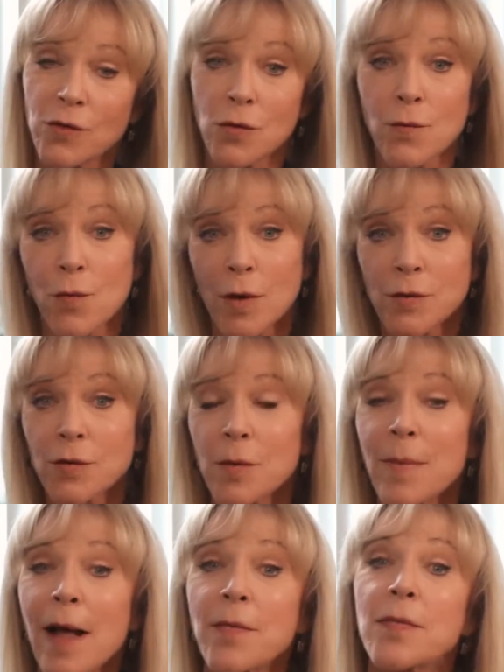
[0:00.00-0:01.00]
and you've wondered
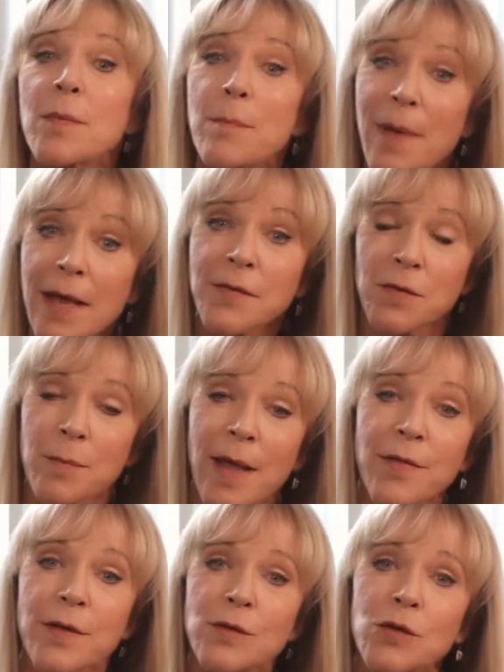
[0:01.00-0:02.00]
about the best
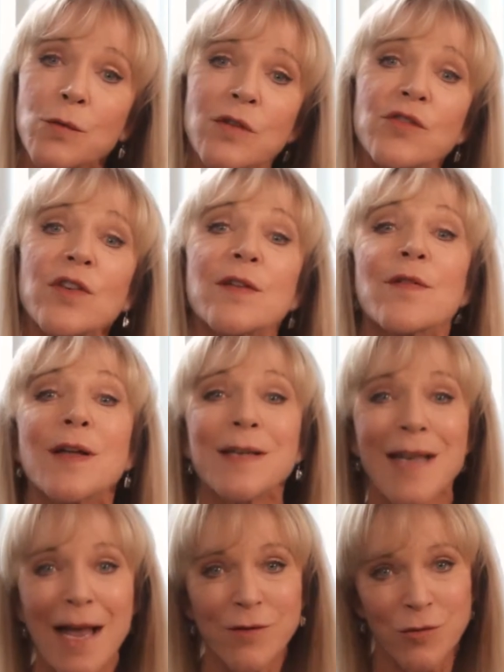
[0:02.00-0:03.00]
method to achieve a
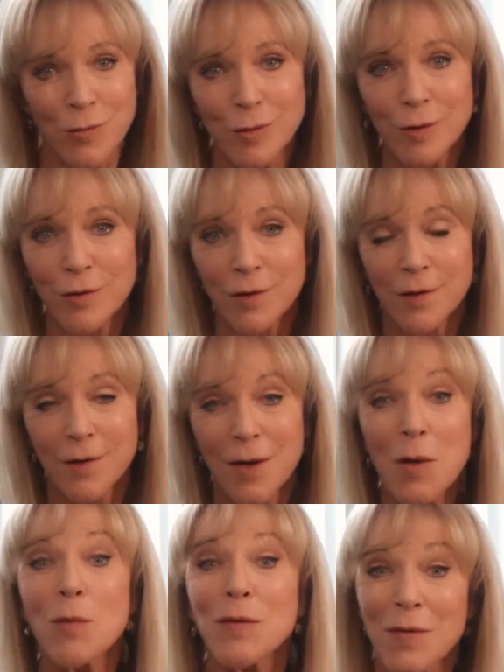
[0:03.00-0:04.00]
natural look.
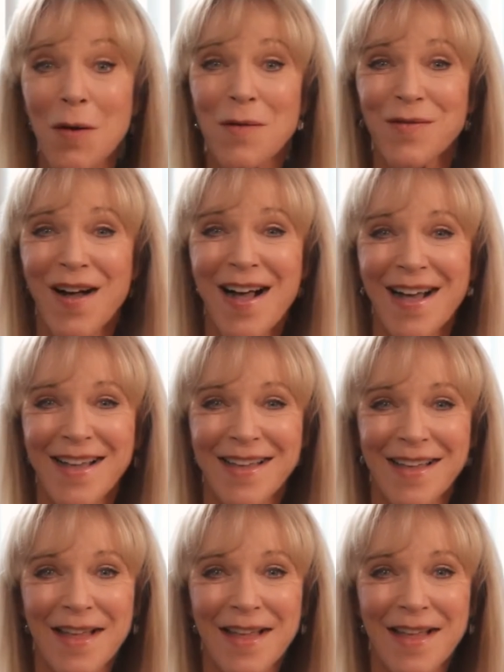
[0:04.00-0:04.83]
Well, so have I.